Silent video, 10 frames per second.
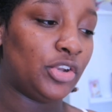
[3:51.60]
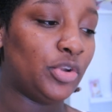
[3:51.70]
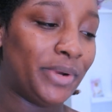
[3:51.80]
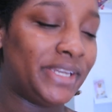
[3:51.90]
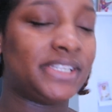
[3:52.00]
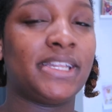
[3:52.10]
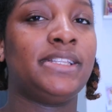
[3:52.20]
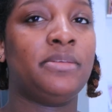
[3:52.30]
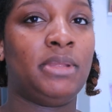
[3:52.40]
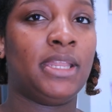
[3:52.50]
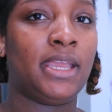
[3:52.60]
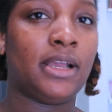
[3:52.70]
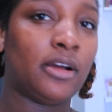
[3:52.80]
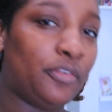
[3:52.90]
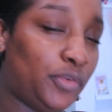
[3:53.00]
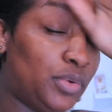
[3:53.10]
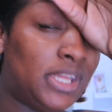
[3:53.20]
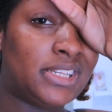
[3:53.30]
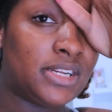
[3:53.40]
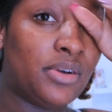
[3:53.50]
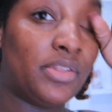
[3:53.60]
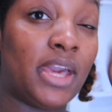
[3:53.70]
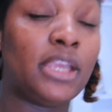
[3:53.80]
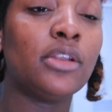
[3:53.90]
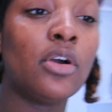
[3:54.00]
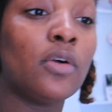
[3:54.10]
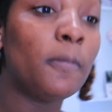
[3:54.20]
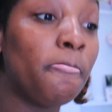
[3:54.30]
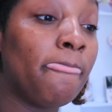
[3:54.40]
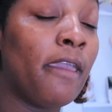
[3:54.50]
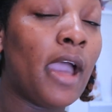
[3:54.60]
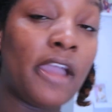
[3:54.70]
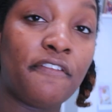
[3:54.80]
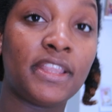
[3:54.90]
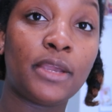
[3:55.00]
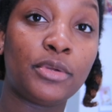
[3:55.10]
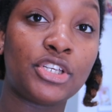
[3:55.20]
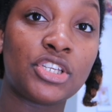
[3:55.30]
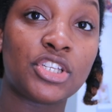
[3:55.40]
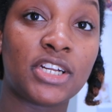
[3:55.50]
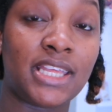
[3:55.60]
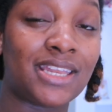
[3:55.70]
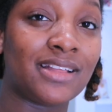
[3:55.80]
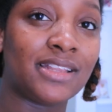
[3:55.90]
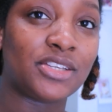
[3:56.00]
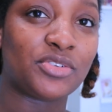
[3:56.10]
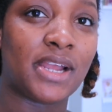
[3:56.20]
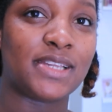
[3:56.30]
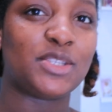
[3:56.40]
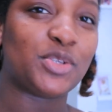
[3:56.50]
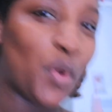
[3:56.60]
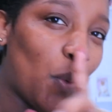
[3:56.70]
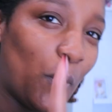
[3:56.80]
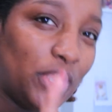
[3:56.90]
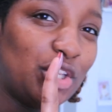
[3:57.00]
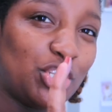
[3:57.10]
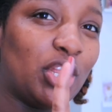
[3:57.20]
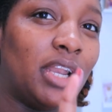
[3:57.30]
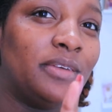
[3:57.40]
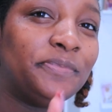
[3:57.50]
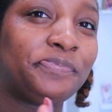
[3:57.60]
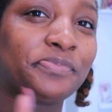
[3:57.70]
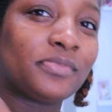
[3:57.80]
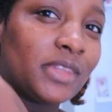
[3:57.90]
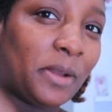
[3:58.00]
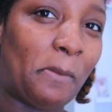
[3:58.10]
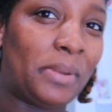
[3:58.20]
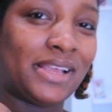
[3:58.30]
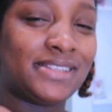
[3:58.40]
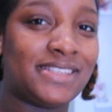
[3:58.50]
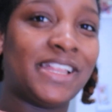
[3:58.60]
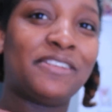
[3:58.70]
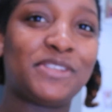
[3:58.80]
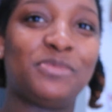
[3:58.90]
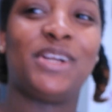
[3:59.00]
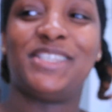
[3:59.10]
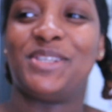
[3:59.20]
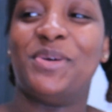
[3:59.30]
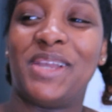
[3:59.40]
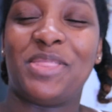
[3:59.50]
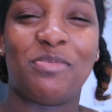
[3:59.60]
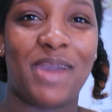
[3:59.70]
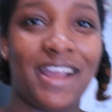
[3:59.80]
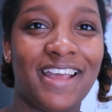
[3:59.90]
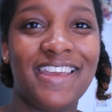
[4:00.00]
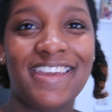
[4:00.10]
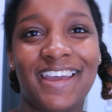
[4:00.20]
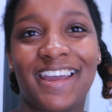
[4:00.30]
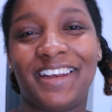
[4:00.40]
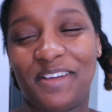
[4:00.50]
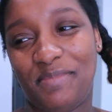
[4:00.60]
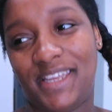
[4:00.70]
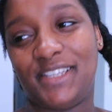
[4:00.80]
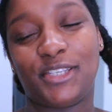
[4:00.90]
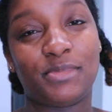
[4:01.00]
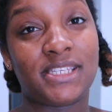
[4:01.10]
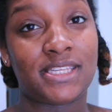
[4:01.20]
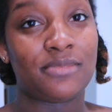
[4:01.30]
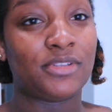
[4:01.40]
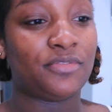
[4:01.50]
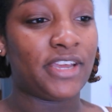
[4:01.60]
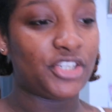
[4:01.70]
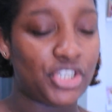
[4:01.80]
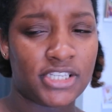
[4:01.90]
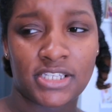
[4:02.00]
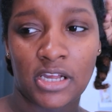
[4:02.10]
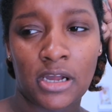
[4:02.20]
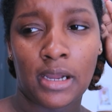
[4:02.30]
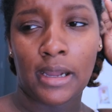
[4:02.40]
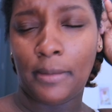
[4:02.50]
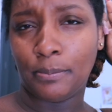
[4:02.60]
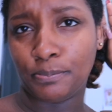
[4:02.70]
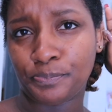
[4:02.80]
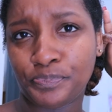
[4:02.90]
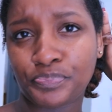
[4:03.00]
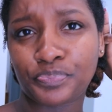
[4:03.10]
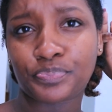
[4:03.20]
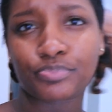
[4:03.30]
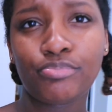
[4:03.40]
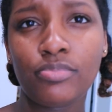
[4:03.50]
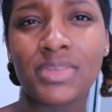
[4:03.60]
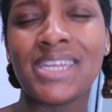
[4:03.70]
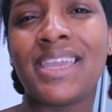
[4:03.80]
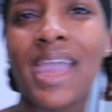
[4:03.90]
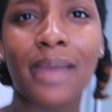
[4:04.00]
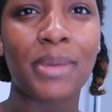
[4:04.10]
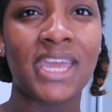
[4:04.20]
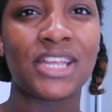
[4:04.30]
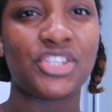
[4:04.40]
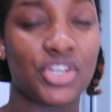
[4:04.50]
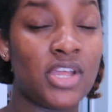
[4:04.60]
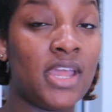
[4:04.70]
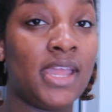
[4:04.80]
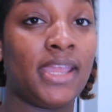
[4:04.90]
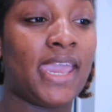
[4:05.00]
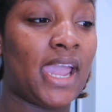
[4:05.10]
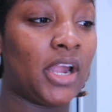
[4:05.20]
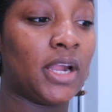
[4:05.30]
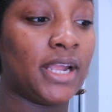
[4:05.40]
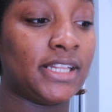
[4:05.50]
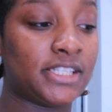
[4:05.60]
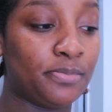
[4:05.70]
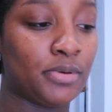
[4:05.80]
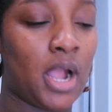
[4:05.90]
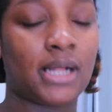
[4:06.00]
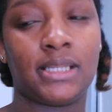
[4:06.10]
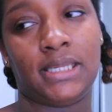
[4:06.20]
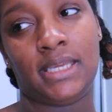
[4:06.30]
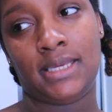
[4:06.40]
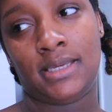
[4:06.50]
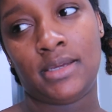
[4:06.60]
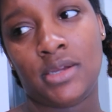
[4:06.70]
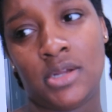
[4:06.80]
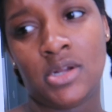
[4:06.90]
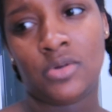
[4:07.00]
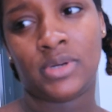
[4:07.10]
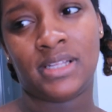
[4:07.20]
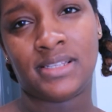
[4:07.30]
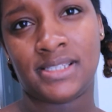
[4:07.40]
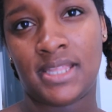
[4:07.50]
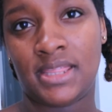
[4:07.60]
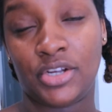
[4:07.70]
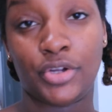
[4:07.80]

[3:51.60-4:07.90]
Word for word: Dwayne said to me like a few days ago that, you know, I feel like we should start eating less rice. We should, but I still have some rice going in the back. And I made some steamed veggies, um, cabbage, carrots, broccoli, what else is in there?